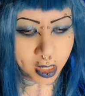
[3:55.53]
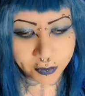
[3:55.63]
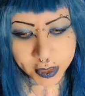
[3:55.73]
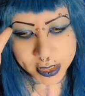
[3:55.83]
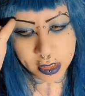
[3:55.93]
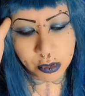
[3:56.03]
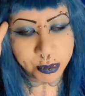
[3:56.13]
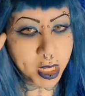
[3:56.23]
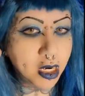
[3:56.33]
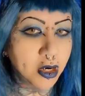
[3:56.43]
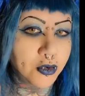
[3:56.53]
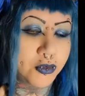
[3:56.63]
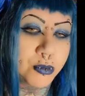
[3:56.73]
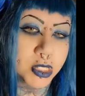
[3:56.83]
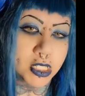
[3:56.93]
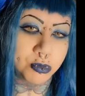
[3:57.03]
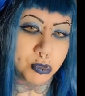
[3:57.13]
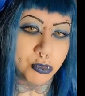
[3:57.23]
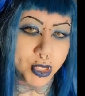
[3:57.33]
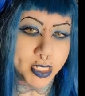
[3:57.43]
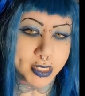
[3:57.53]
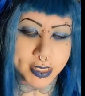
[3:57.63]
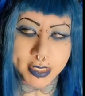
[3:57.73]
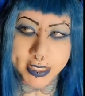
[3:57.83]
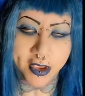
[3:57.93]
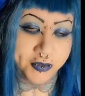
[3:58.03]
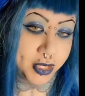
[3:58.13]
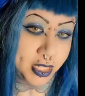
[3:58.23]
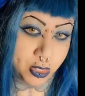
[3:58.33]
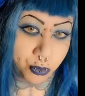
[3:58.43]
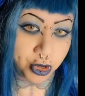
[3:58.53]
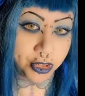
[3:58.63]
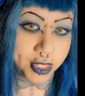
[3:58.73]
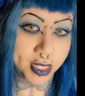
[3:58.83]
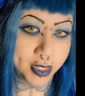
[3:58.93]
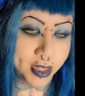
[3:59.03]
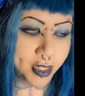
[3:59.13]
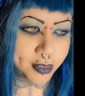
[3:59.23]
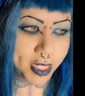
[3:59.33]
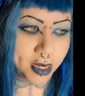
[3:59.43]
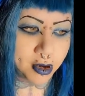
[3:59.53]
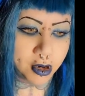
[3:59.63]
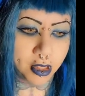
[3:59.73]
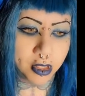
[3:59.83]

every single pair from the Super Moist is definitely worth it. They are